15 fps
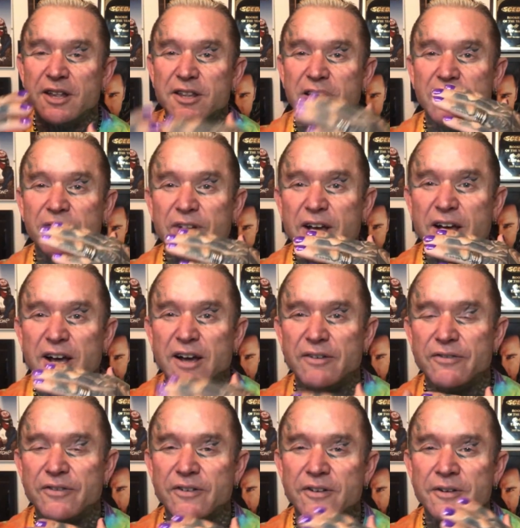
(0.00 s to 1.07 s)
and the other
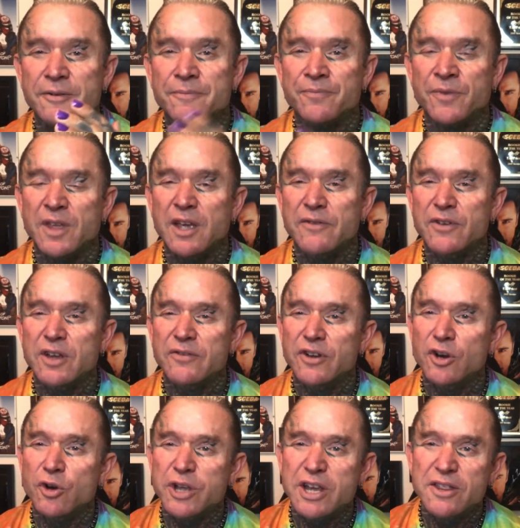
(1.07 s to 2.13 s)
half if, if
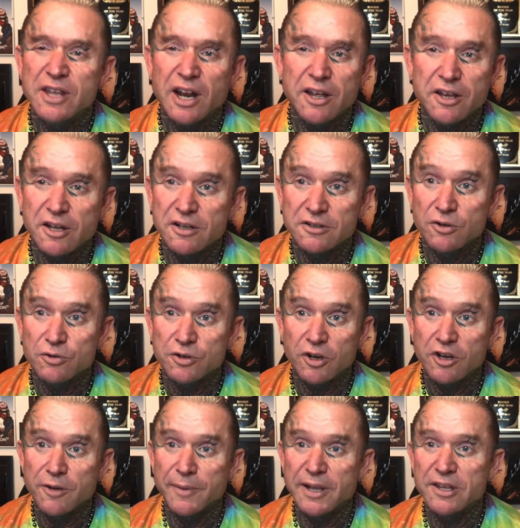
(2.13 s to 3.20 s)
you look into it, it's all
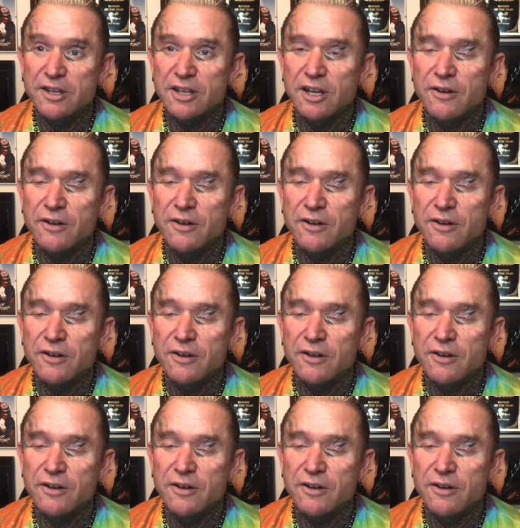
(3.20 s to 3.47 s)
documented there.